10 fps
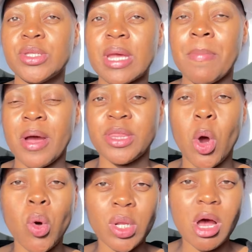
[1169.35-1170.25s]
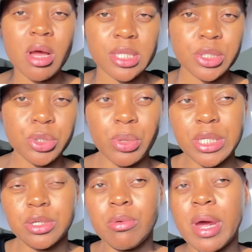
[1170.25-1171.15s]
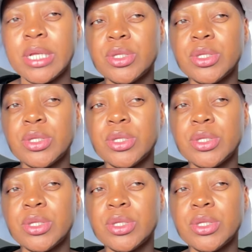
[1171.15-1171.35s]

about the whole car situation, right?